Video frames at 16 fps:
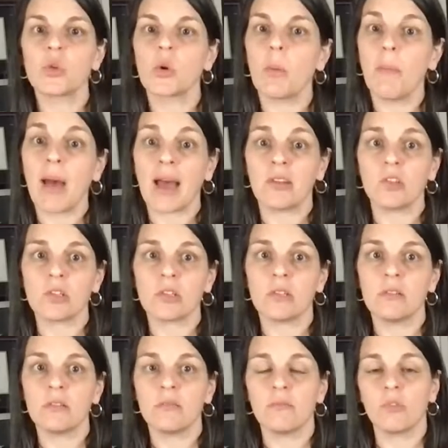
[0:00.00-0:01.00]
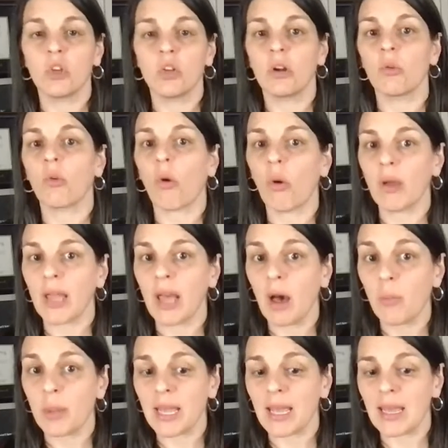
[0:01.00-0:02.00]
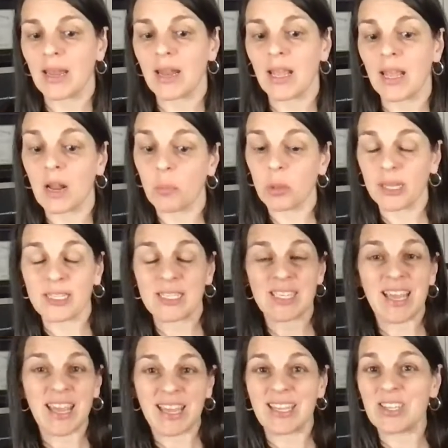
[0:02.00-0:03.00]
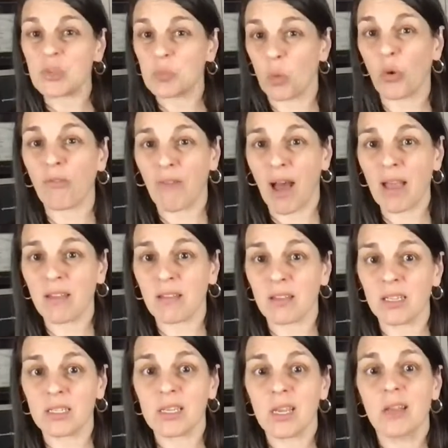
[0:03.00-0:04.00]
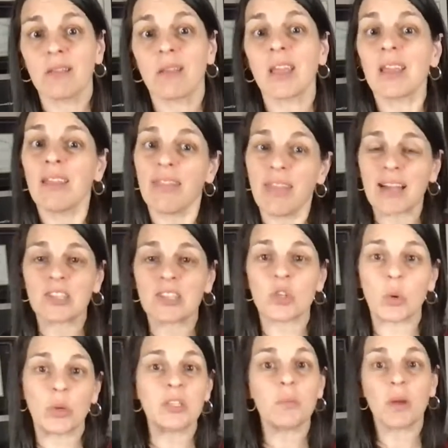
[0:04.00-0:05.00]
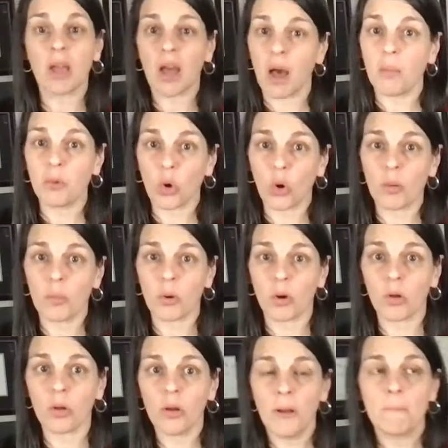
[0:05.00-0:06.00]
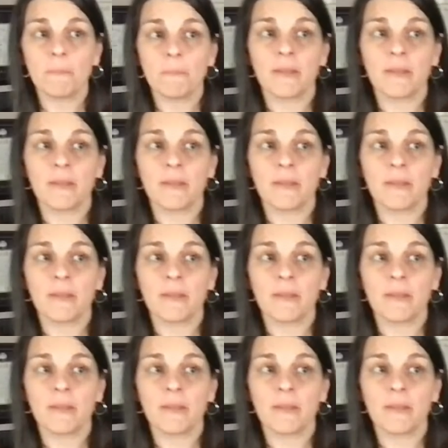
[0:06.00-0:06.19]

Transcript: So imagine, growing up in a place that is more violent, like that's going to become normal.